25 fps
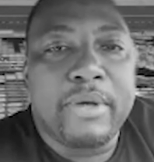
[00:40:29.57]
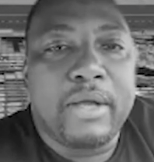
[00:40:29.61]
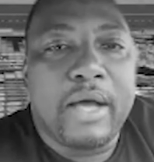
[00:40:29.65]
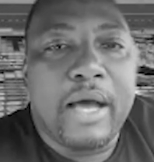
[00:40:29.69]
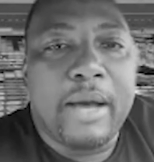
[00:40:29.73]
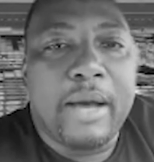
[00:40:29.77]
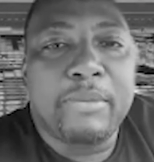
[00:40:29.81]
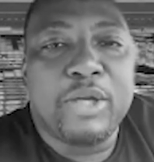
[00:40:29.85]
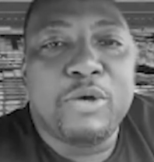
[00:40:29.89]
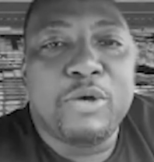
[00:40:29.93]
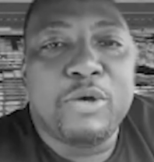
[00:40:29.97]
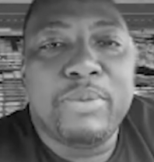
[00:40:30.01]

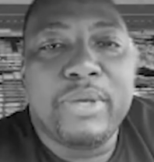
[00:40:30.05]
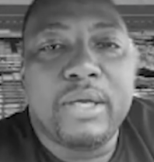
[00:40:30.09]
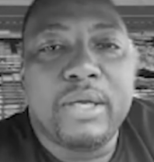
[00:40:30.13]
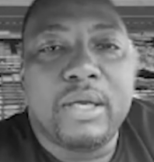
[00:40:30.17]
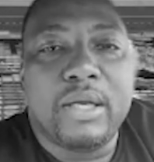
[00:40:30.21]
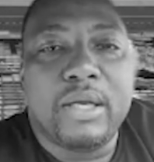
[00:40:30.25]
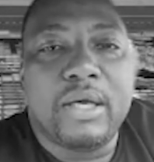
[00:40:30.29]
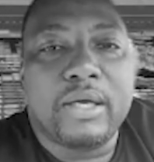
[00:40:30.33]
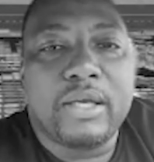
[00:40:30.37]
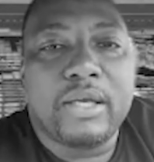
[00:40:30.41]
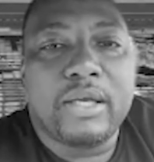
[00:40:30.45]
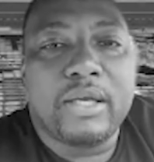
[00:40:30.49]
a little
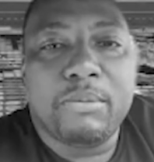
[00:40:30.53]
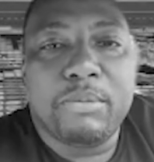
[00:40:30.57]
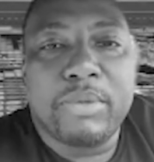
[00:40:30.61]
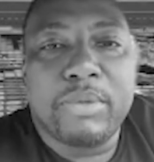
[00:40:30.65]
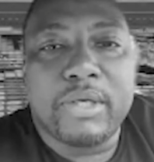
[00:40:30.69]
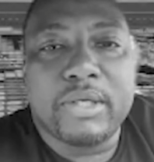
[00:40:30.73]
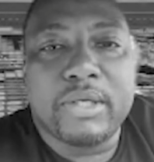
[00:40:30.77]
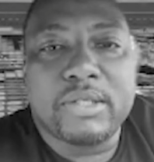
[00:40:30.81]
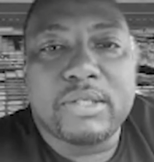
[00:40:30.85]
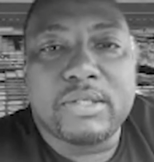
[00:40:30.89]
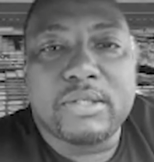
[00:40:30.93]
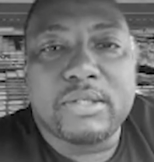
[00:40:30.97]
bit lucky
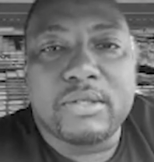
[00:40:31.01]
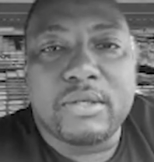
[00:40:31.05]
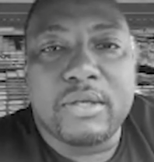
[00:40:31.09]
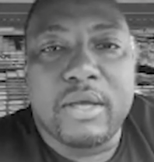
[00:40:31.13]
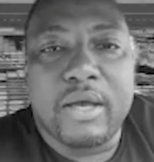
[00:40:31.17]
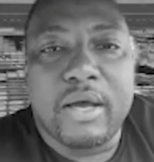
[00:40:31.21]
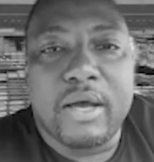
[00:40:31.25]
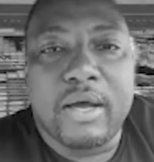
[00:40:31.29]
because